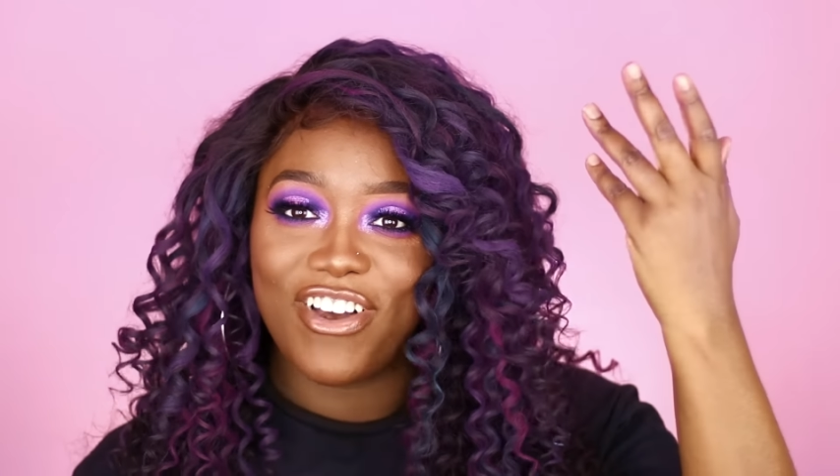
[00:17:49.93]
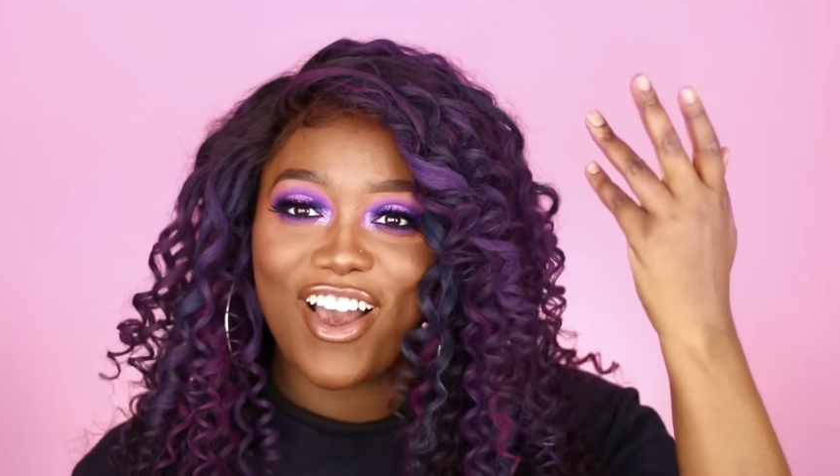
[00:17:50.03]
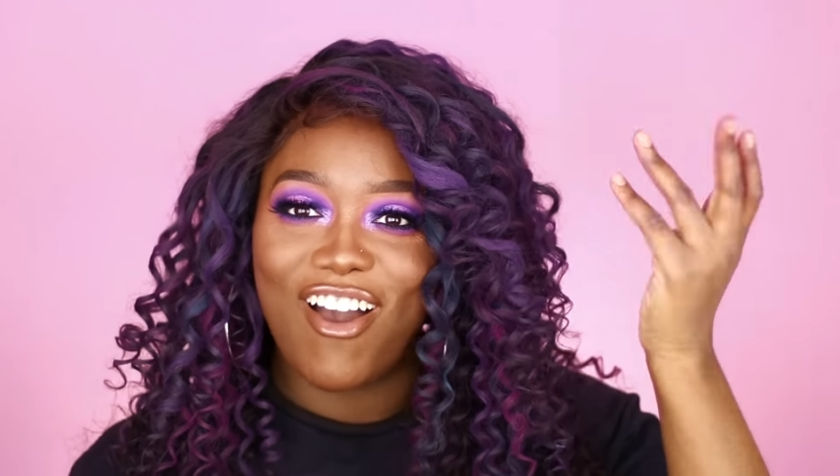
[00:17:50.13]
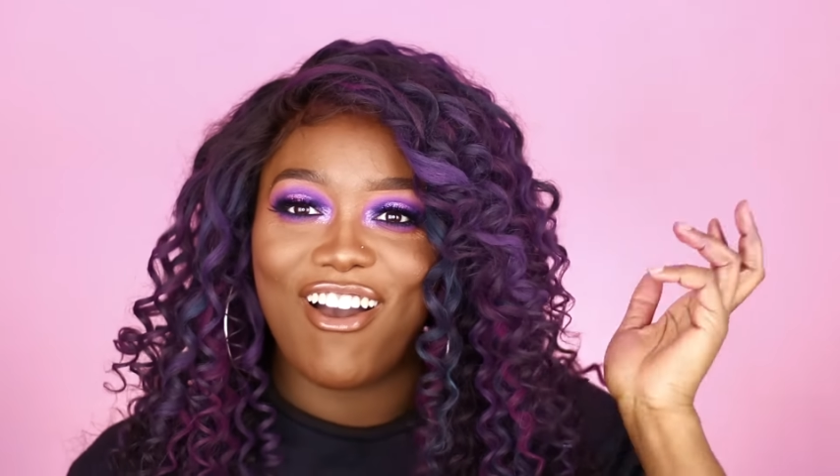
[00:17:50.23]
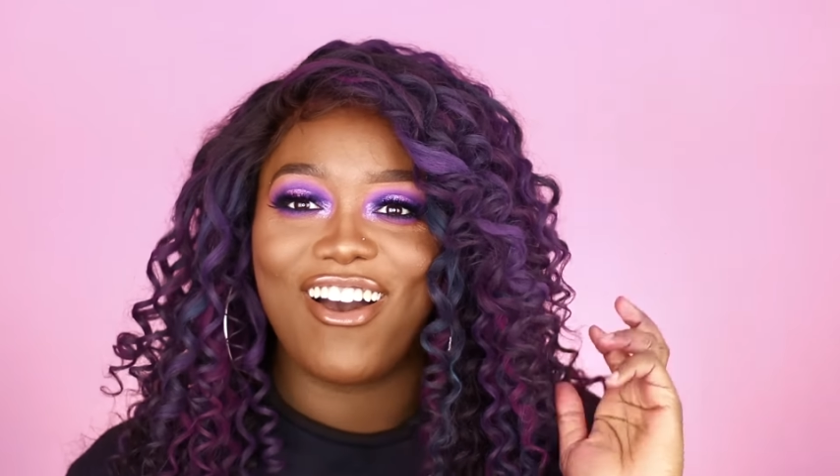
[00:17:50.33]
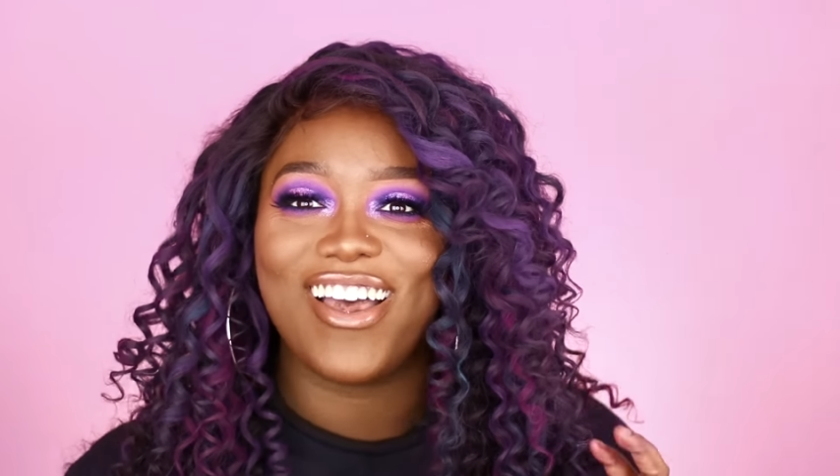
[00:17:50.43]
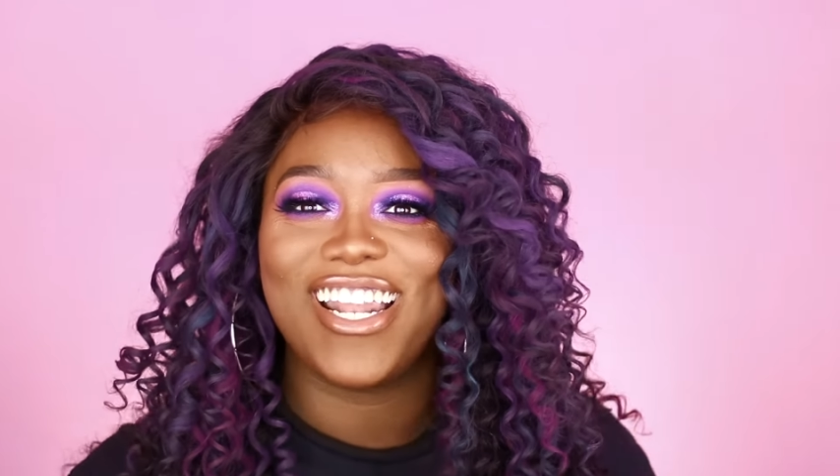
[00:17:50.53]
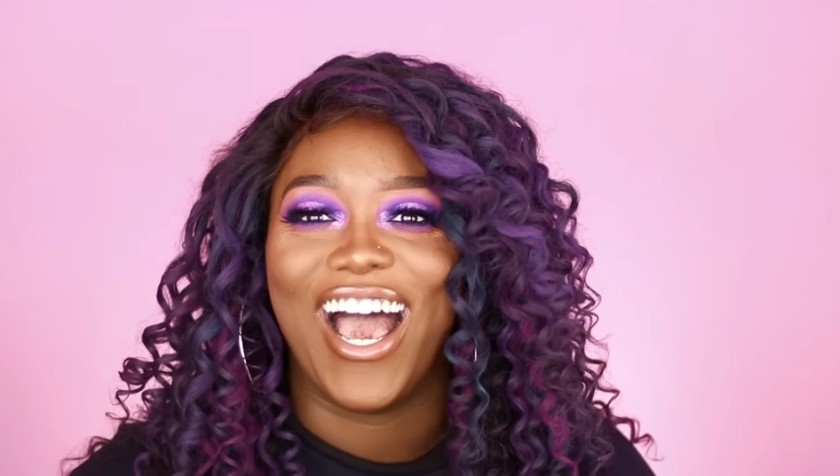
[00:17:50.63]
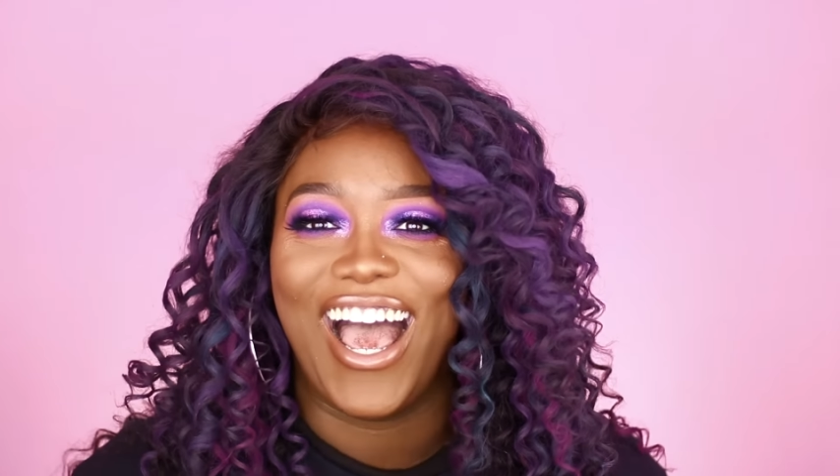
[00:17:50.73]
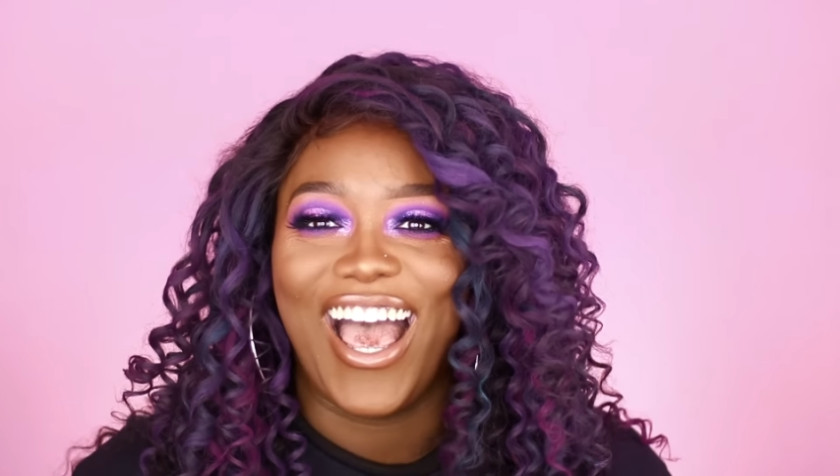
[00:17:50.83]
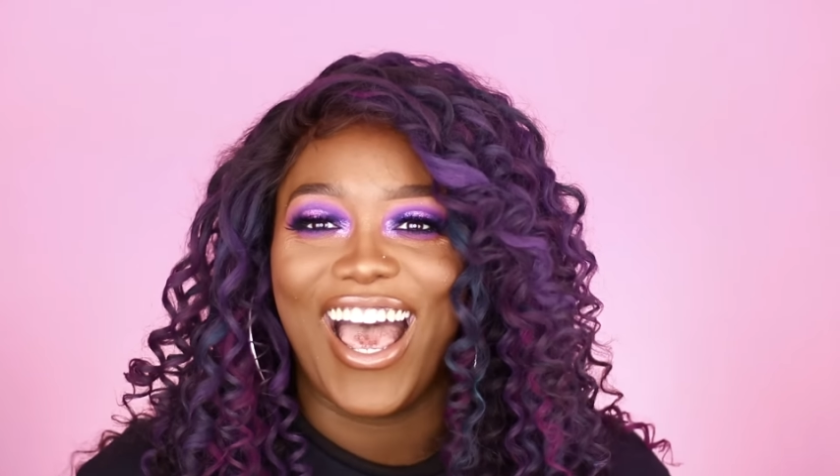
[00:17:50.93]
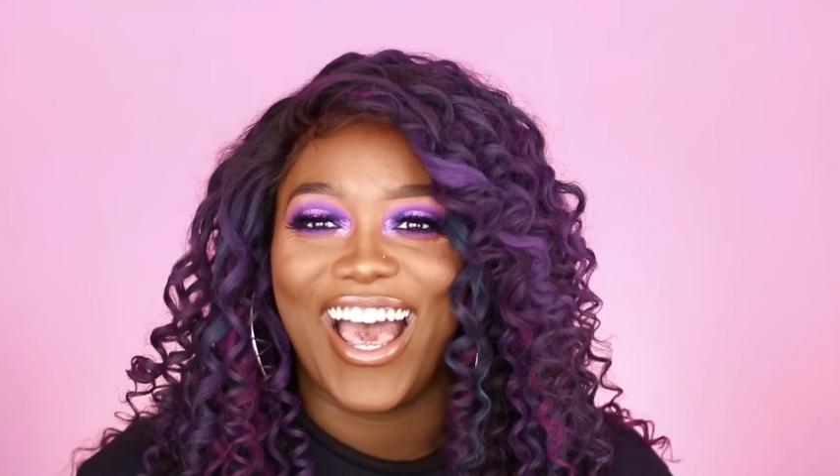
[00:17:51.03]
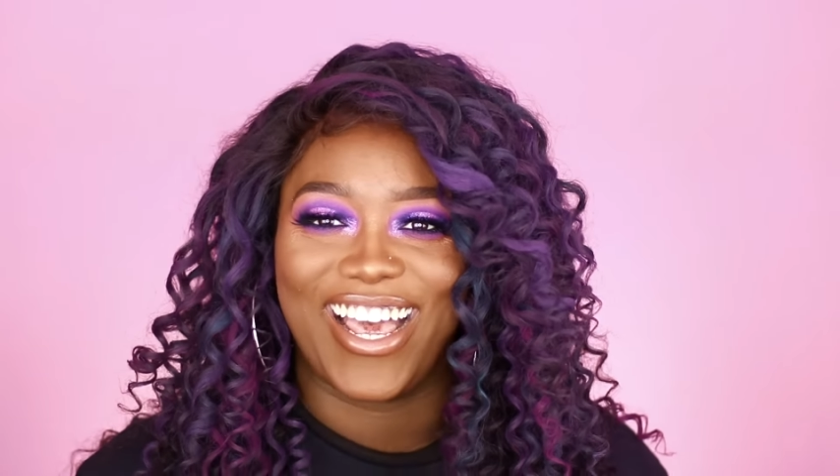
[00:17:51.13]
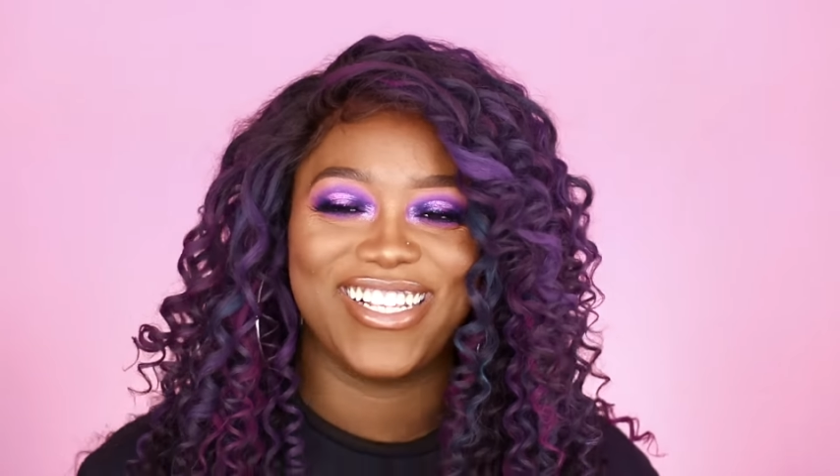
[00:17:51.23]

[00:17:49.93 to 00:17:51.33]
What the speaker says: God. Ha!